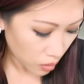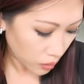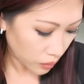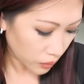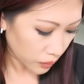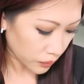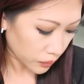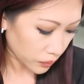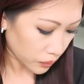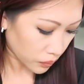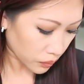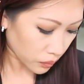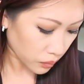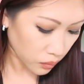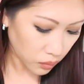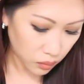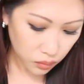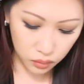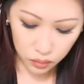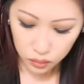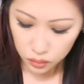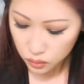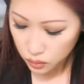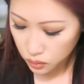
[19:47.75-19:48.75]

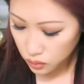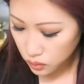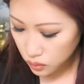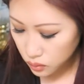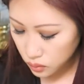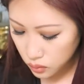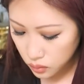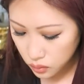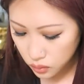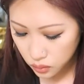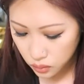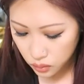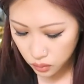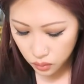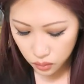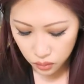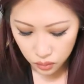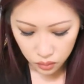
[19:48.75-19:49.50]
(no one is talking)